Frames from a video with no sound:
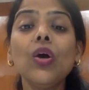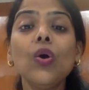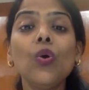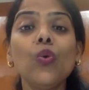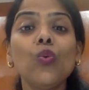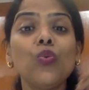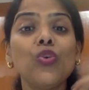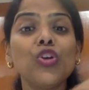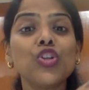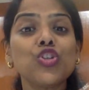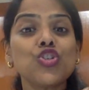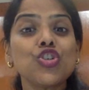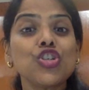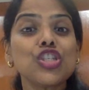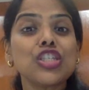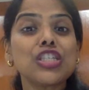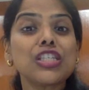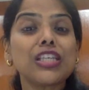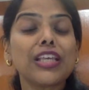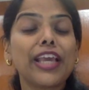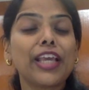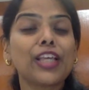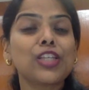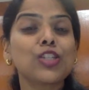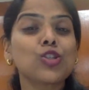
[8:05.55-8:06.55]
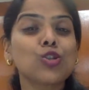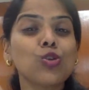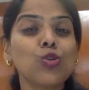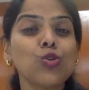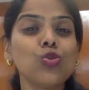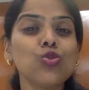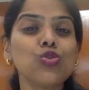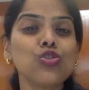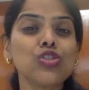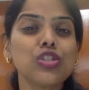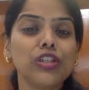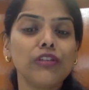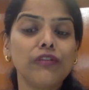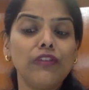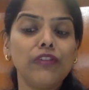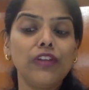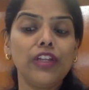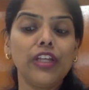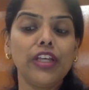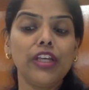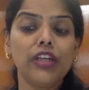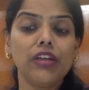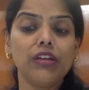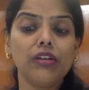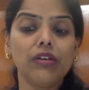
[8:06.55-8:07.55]
which is
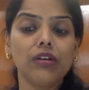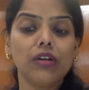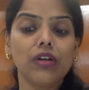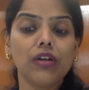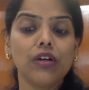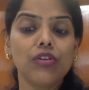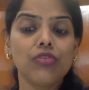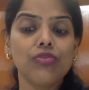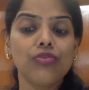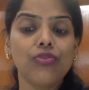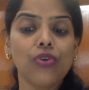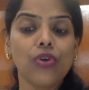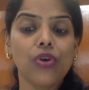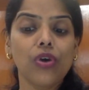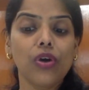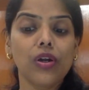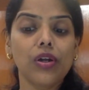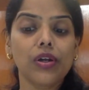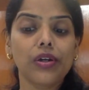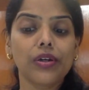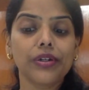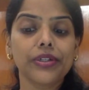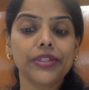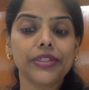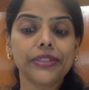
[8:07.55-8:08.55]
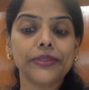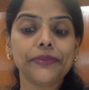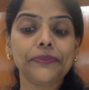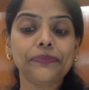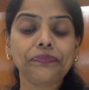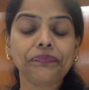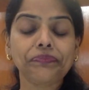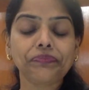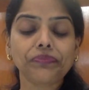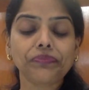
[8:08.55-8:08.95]
exclusively for